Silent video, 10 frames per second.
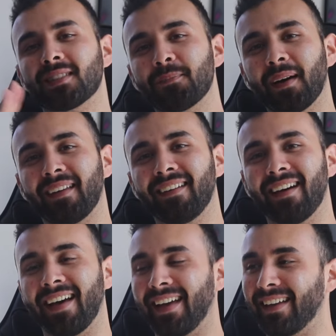been
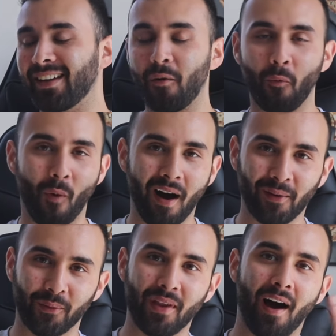a
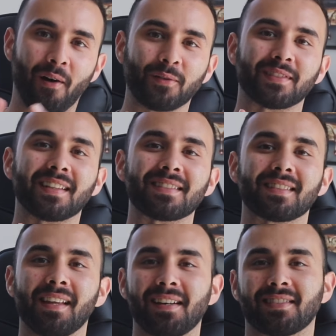while now since
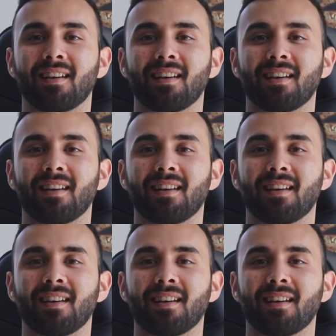last